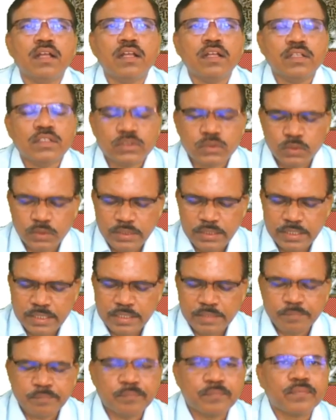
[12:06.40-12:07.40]
So
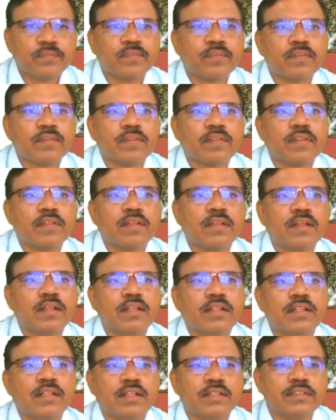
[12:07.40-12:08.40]
here
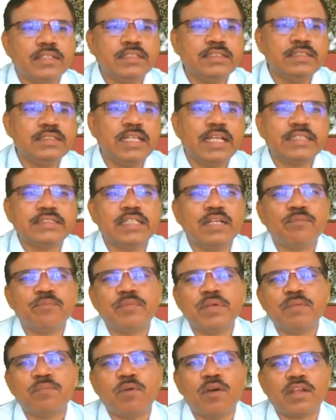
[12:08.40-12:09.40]
this is
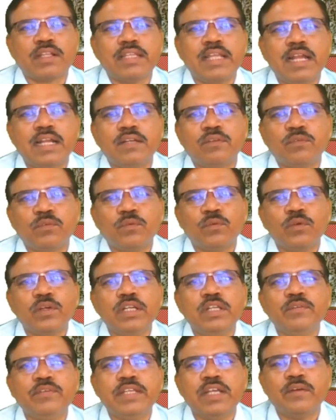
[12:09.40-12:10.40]
example for that.
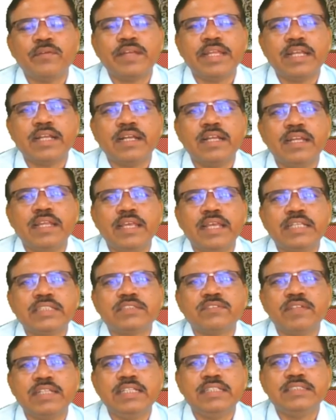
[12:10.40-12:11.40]
Only we have taken
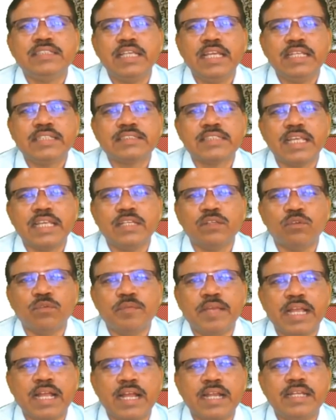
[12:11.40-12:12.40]
x1 is a sin
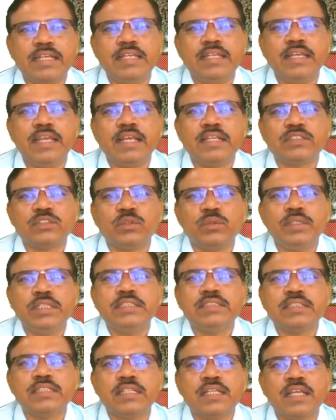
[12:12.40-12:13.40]
omega t, x2
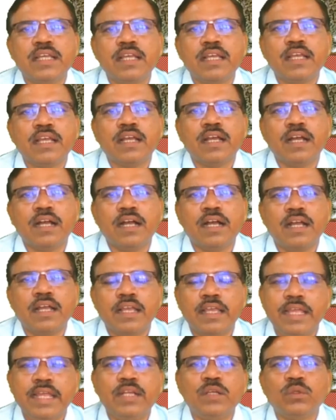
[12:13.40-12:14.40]
is
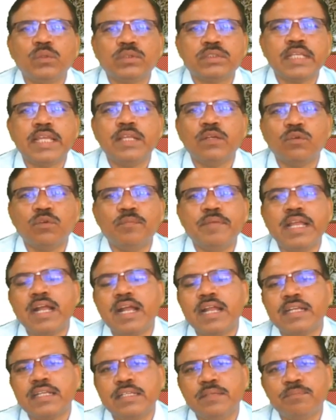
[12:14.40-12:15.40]
a2 sin
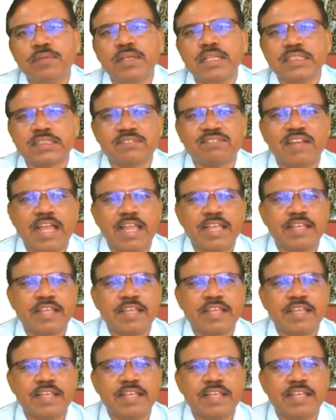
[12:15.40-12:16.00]
omega t plus phi.